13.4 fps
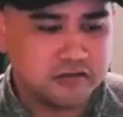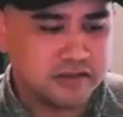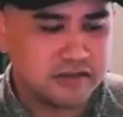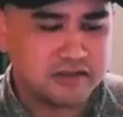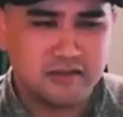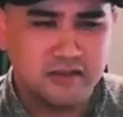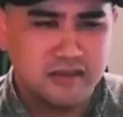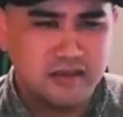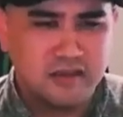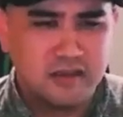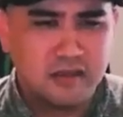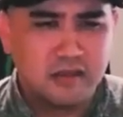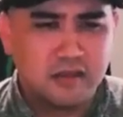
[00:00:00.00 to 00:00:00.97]
Like
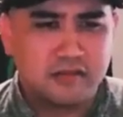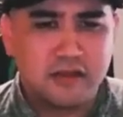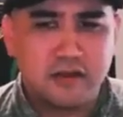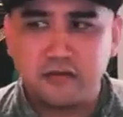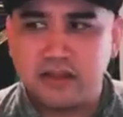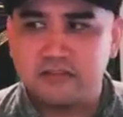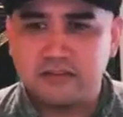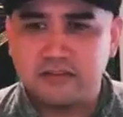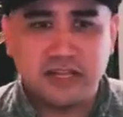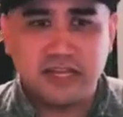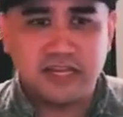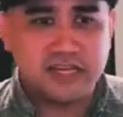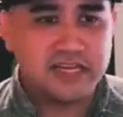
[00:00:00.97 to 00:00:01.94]
they don't
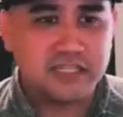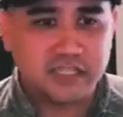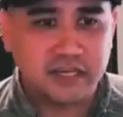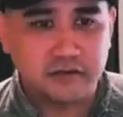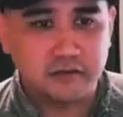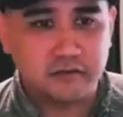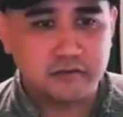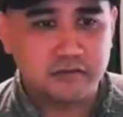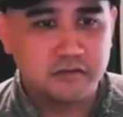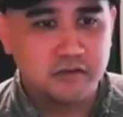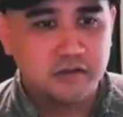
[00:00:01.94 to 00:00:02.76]
necessarily need genders.